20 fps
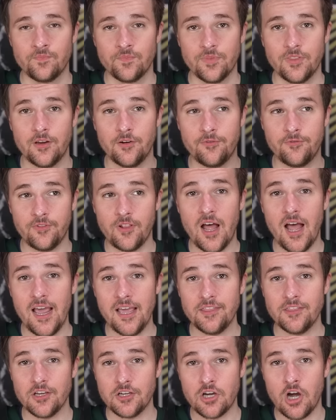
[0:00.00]
They're
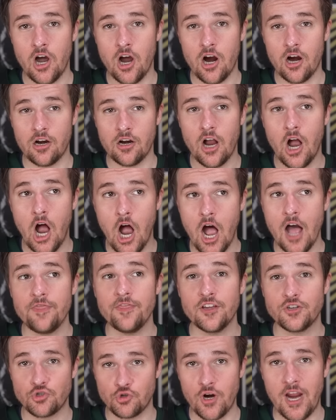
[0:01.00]
flying the car on
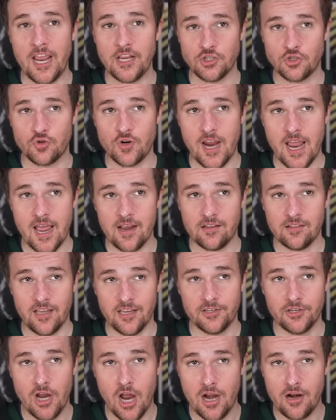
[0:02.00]
the train track,
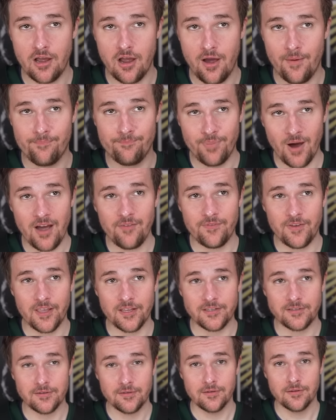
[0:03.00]
like not above
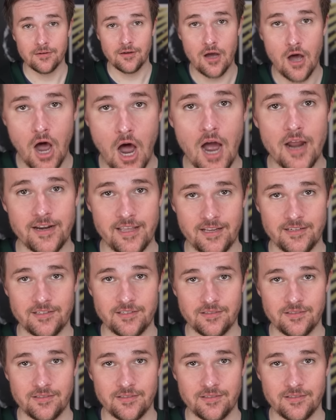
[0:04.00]
it, on it.